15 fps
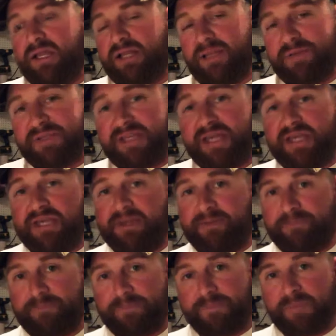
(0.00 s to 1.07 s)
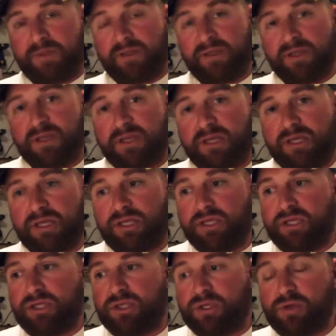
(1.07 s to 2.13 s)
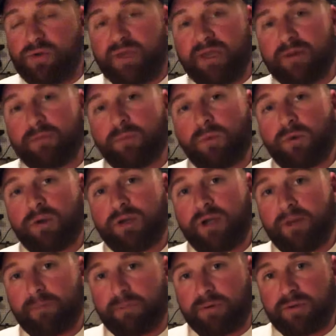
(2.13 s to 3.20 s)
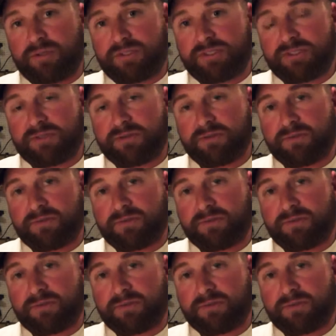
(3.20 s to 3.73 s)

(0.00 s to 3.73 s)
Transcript: Let me say that again. You get more numbers